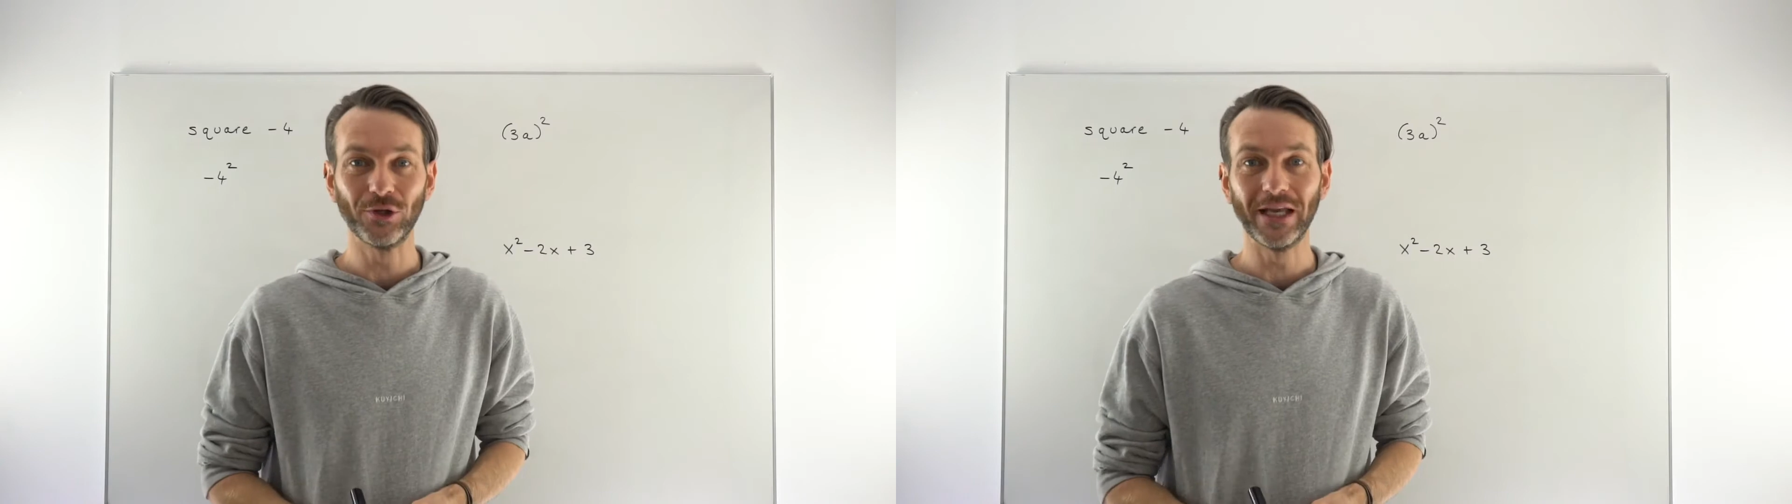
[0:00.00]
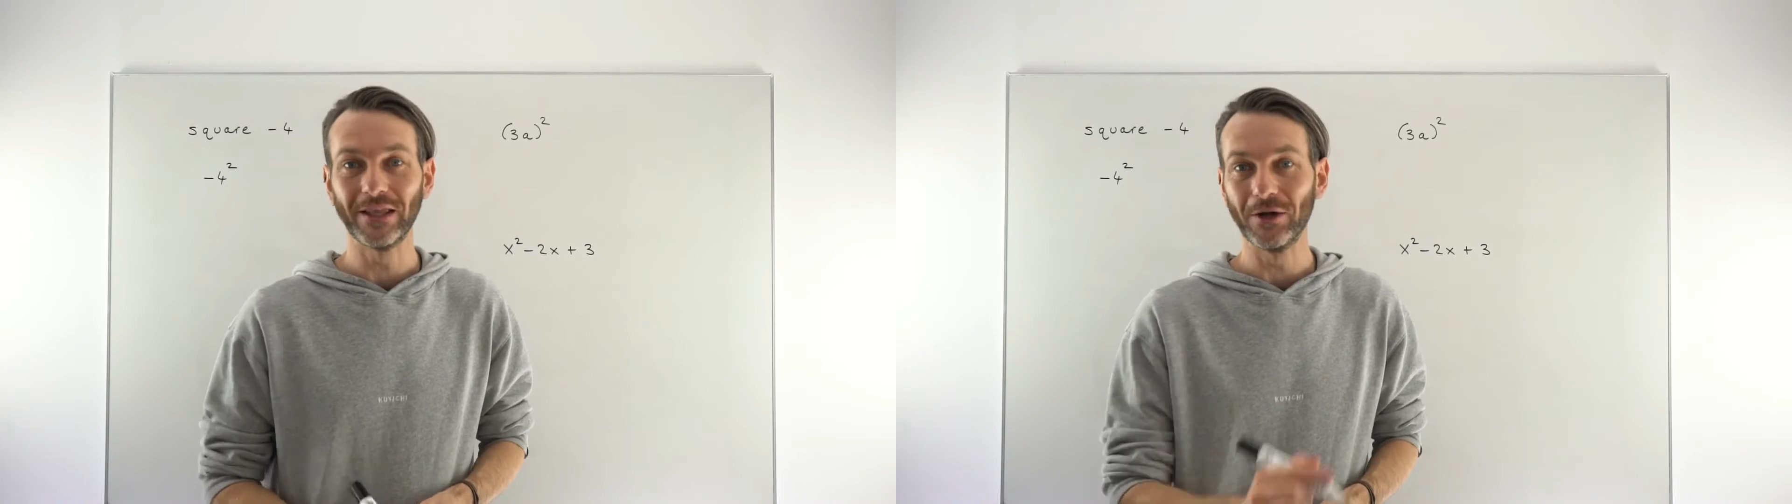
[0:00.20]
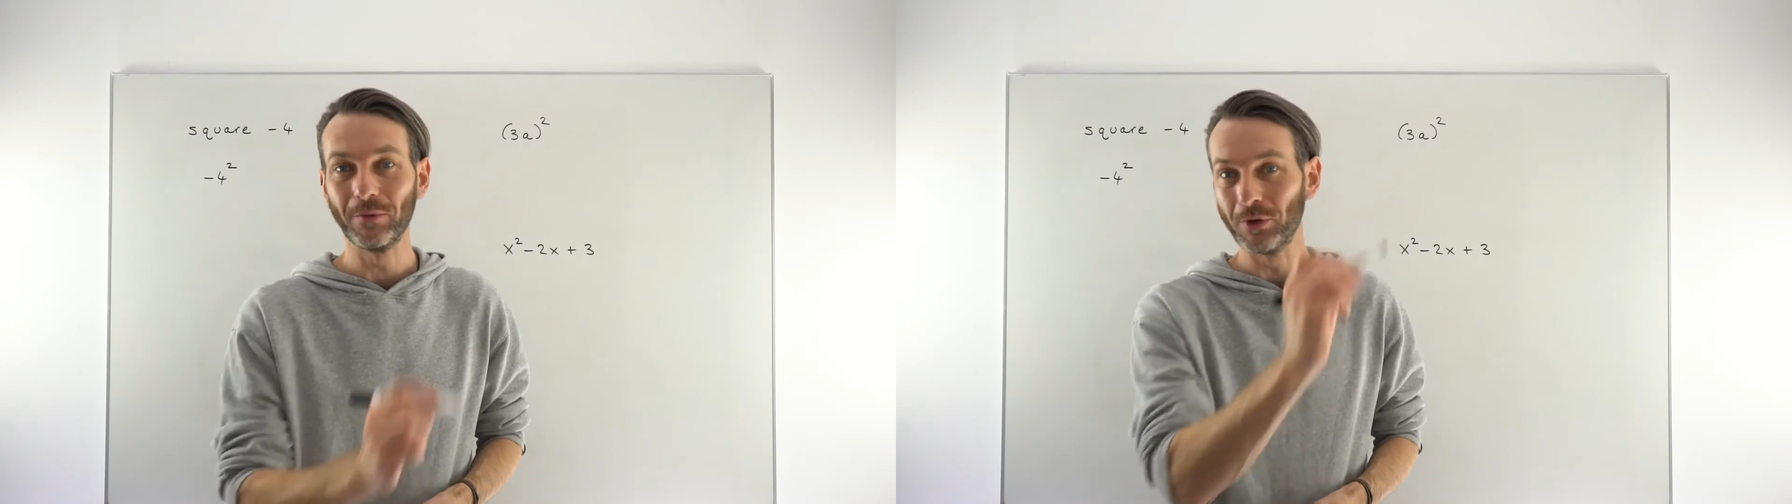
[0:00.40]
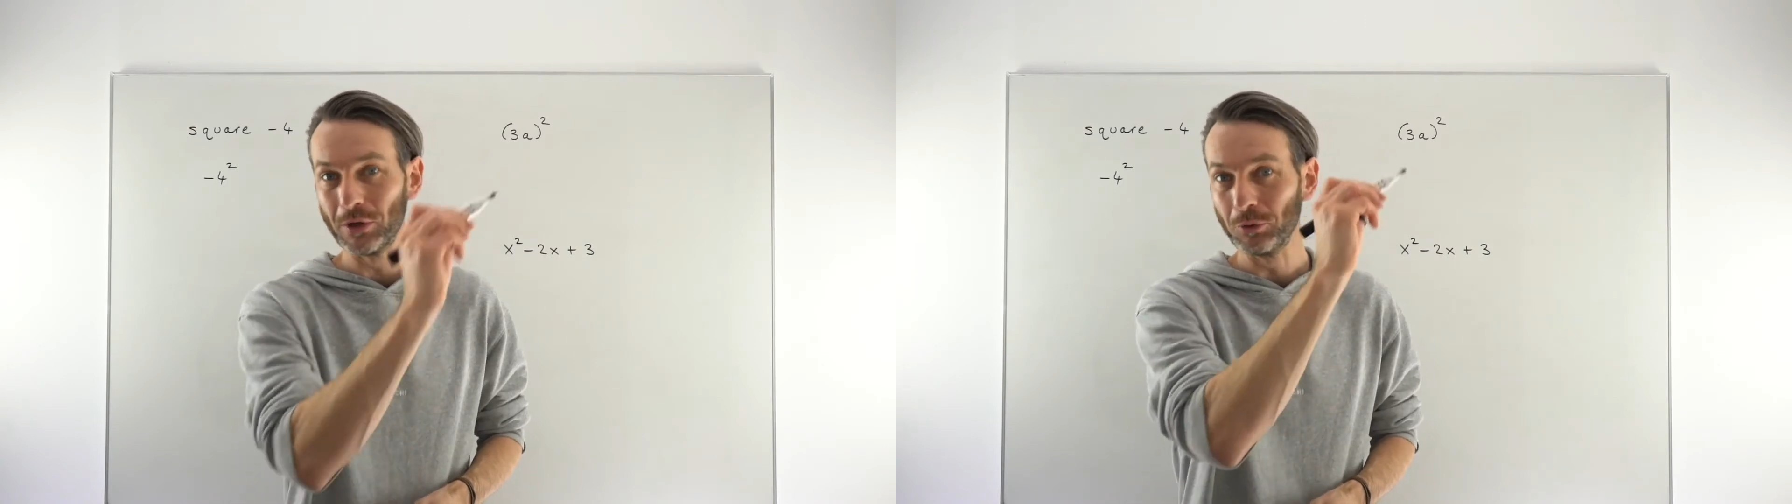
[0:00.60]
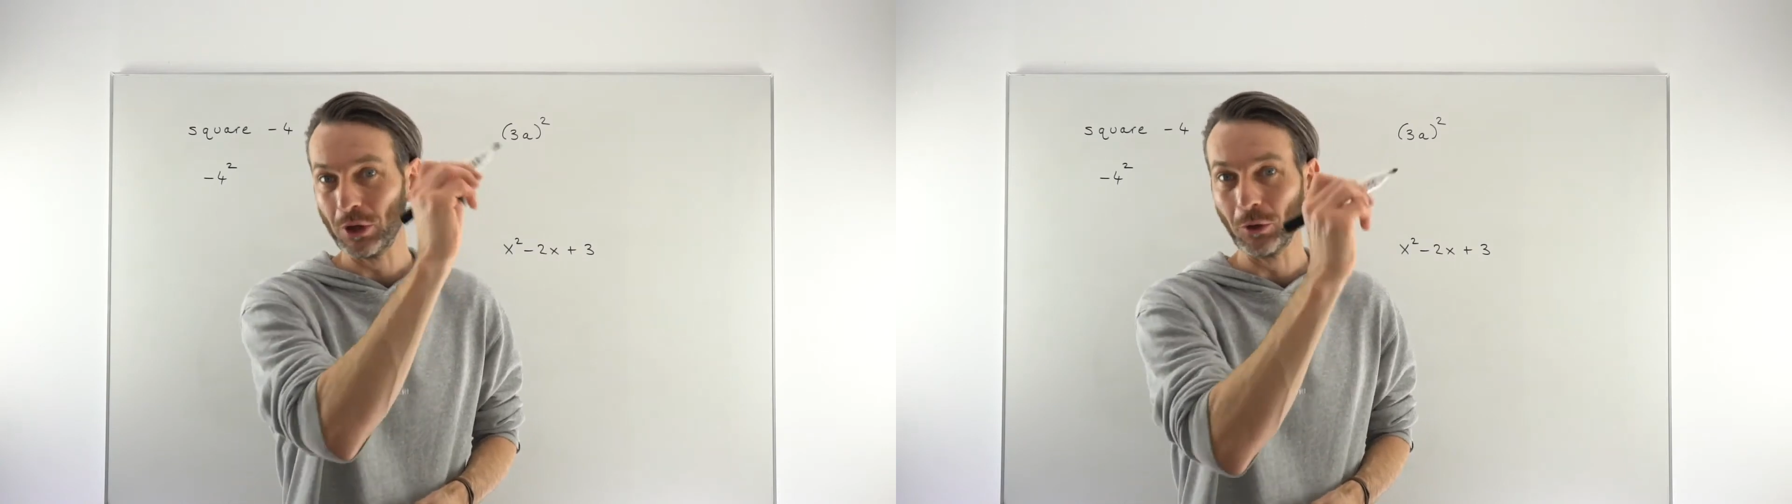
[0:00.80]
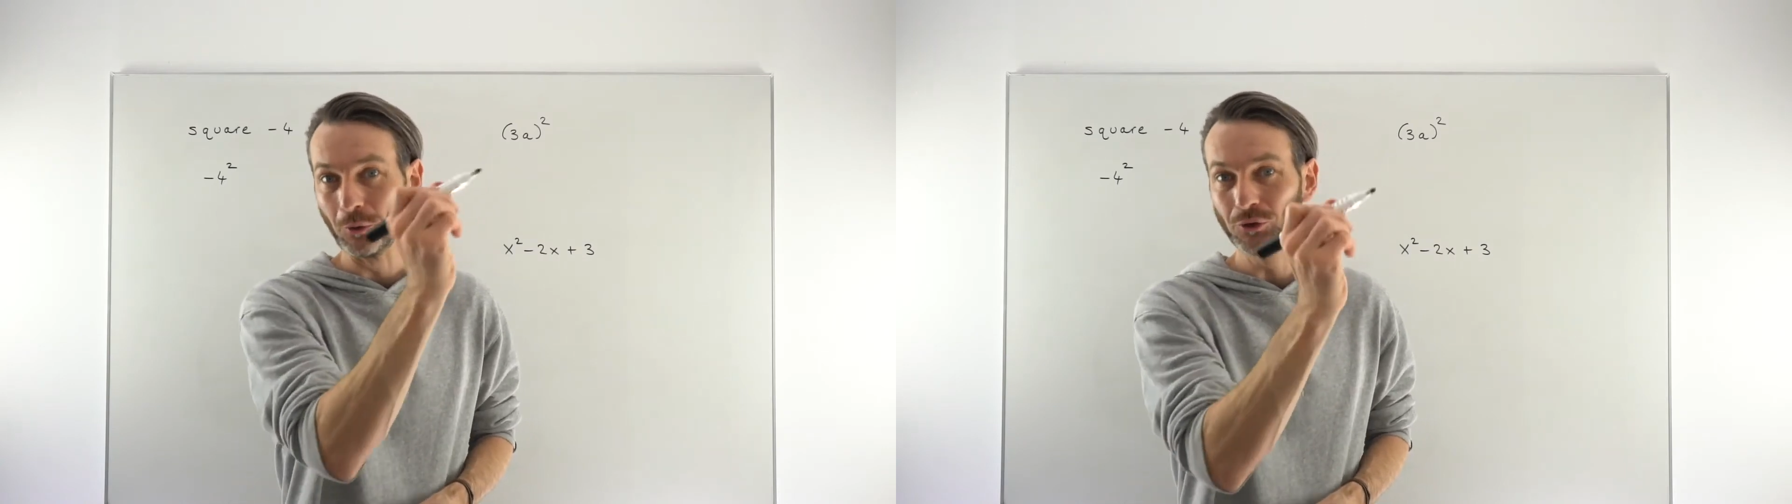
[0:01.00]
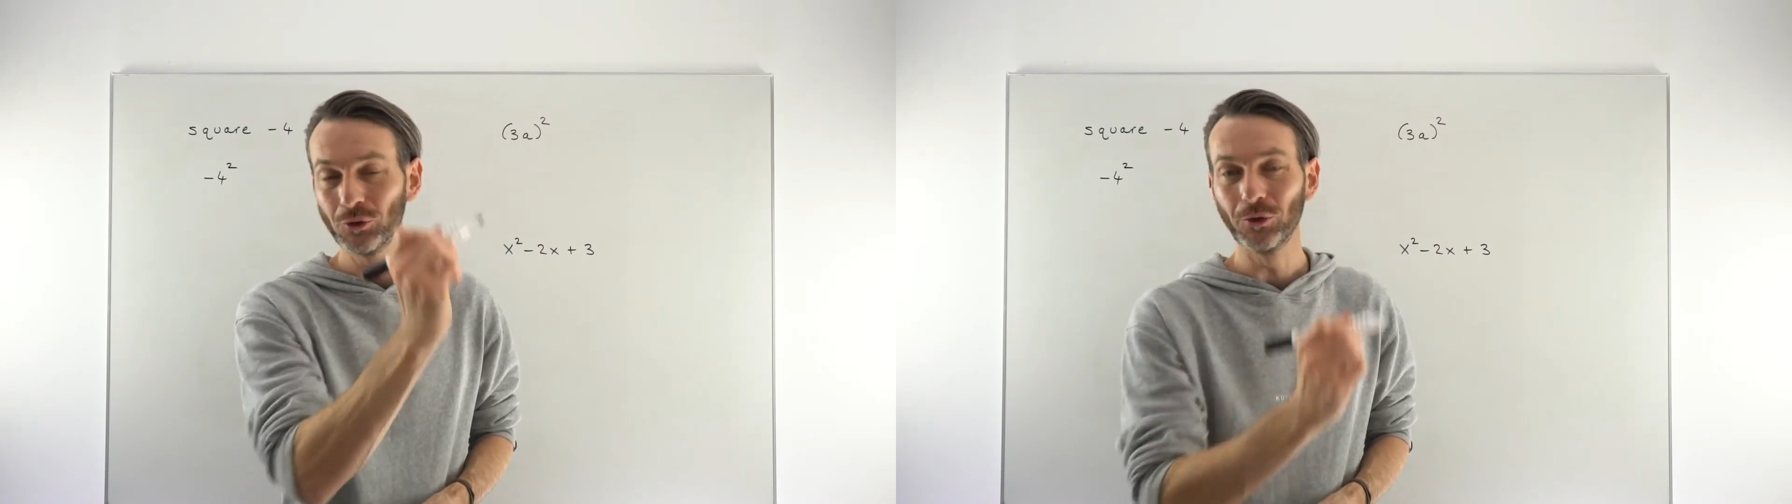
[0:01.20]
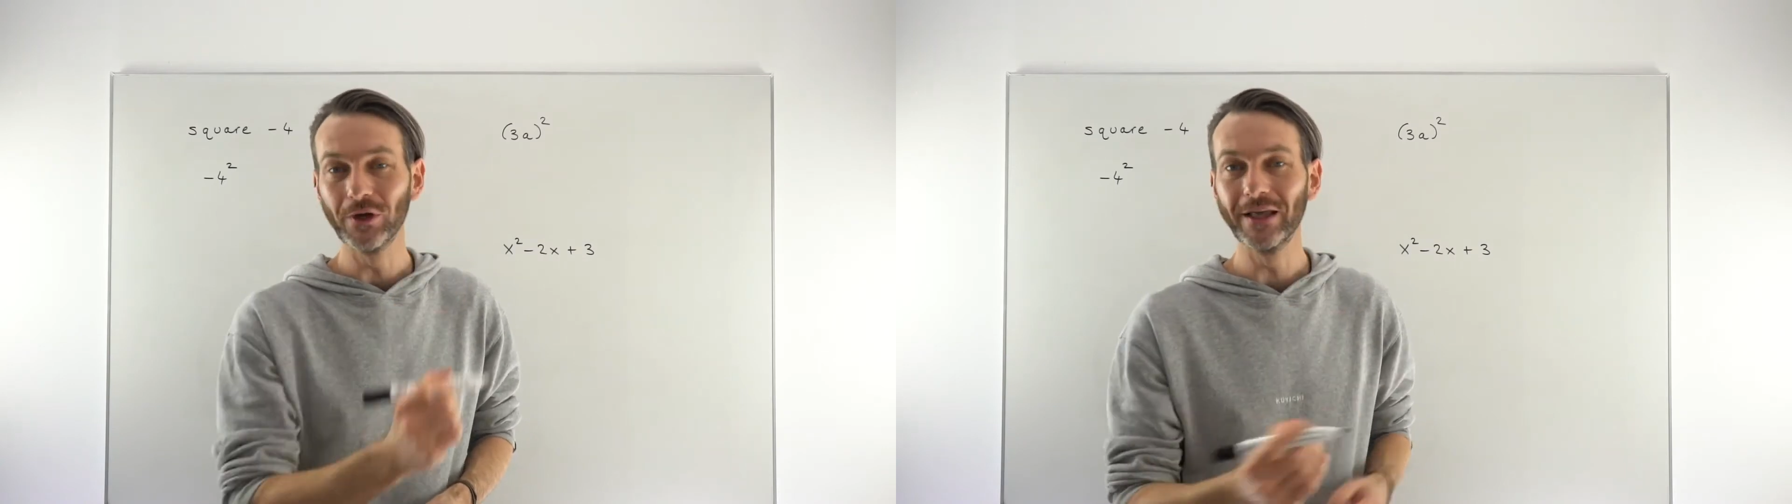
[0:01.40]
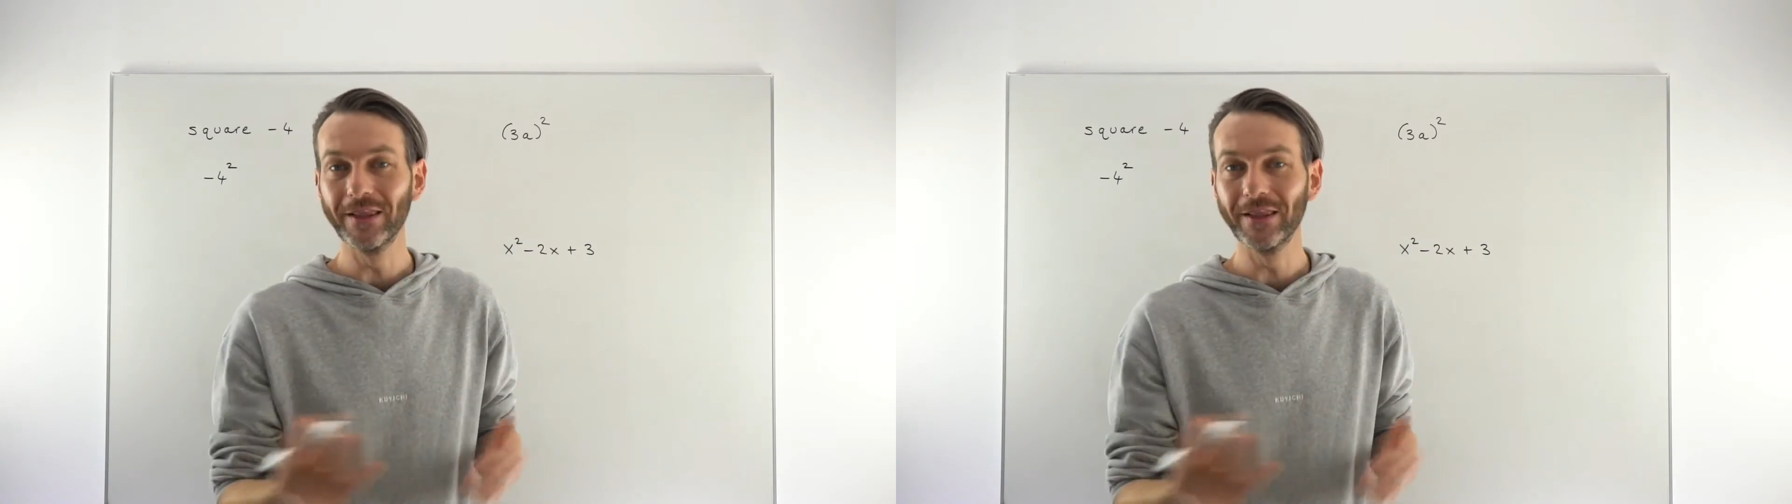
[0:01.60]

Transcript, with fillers: you take the number, you put a little 2 on it,